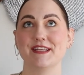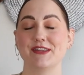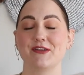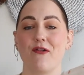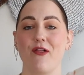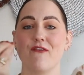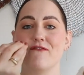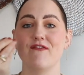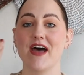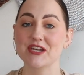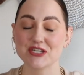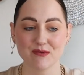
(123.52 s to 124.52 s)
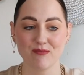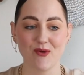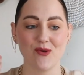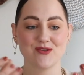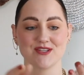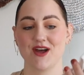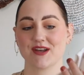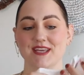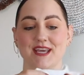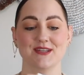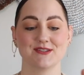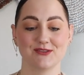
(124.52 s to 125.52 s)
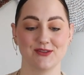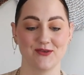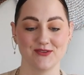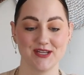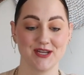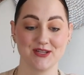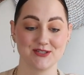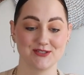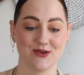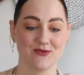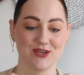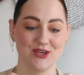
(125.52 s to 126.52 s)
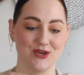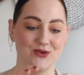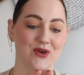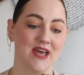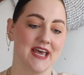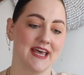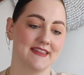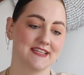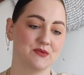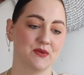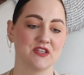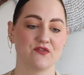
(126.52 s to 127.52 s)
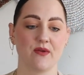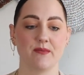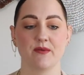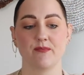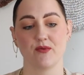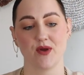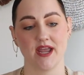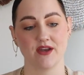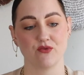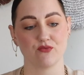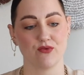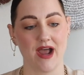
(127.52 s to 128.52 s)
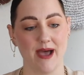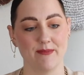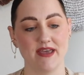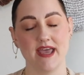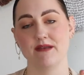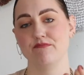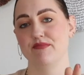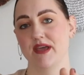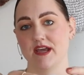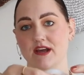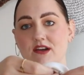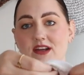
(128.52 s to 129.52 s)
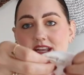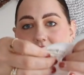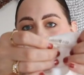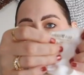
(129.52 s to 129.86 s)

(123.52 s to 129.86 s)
the little vegetables on kids clothing. It's so cute. This one is from the brand Rabbit and Bear. It